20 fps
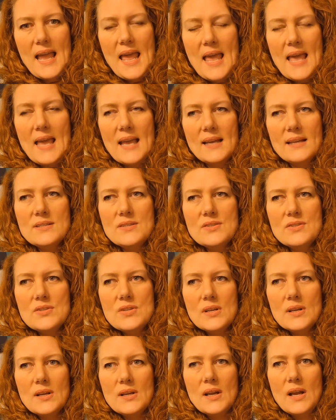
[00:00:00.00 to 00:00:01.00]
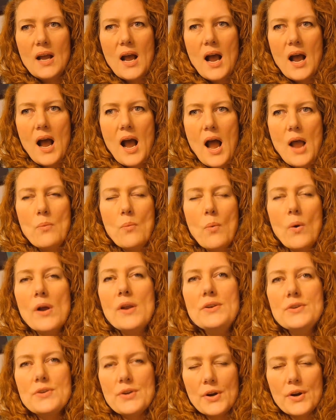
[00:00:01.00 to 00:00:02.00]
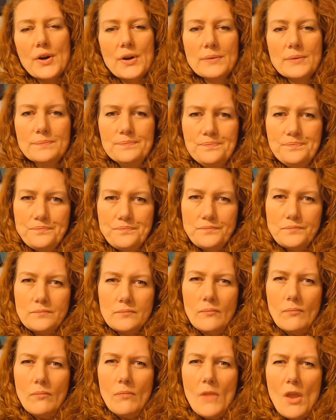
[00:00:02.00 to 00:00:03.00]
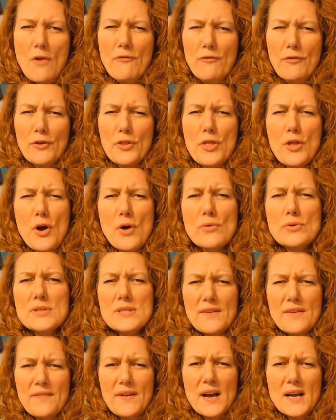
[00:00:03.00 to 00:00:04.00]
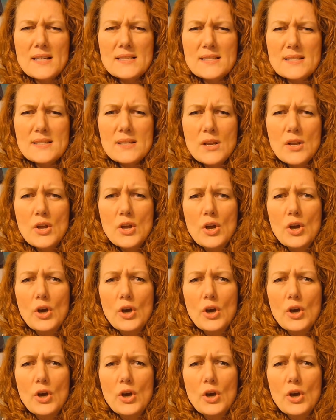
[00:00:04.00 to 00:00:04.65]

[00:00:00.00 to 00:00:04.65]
And I wonder, for those of us